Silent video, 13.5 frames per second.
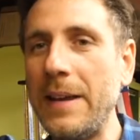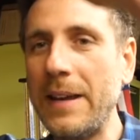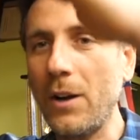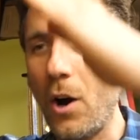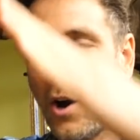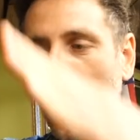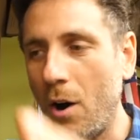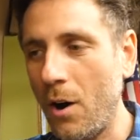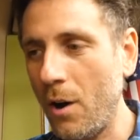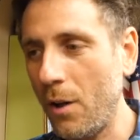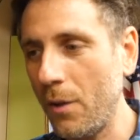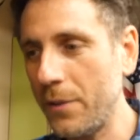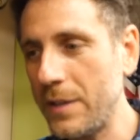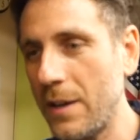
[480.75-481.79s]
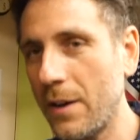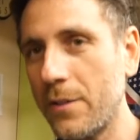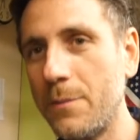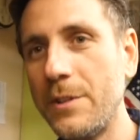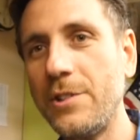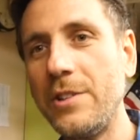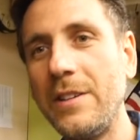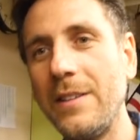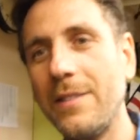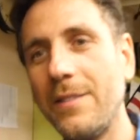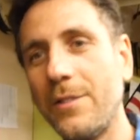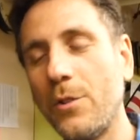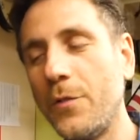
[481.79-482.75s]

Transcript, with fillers: make all the other machines.